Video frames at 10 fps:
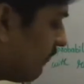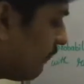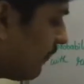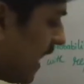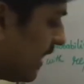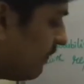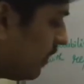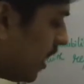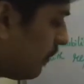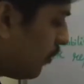5
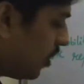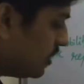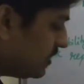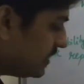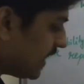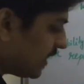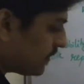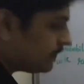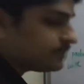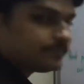upon 10.
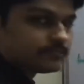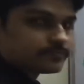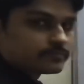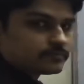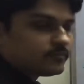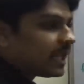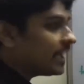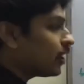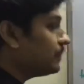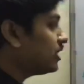
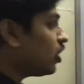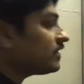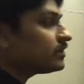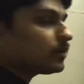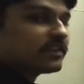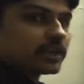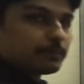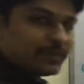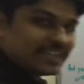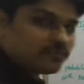Now because it was a
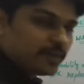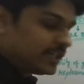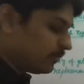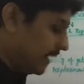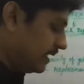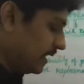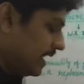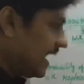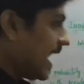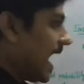replacement event,
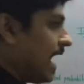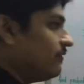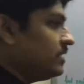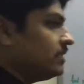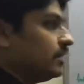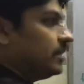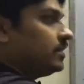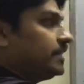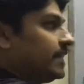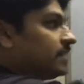I will
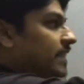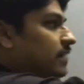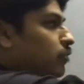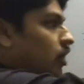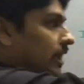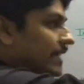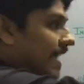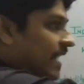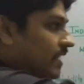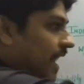take that ball
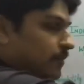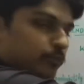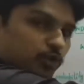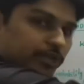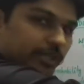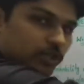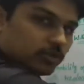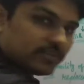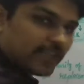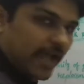again and put it into
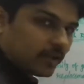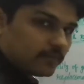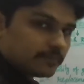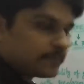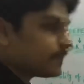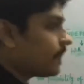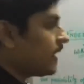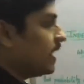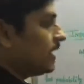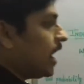the sack.
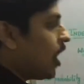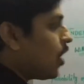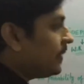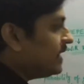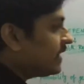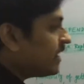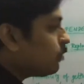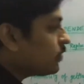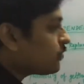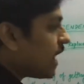Now how many red
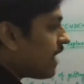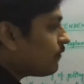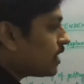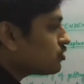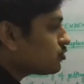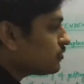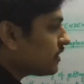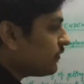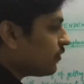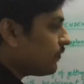balls do I have? 1, 2,
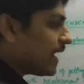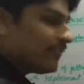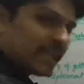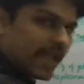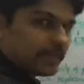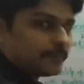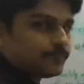3, 4, 5 again.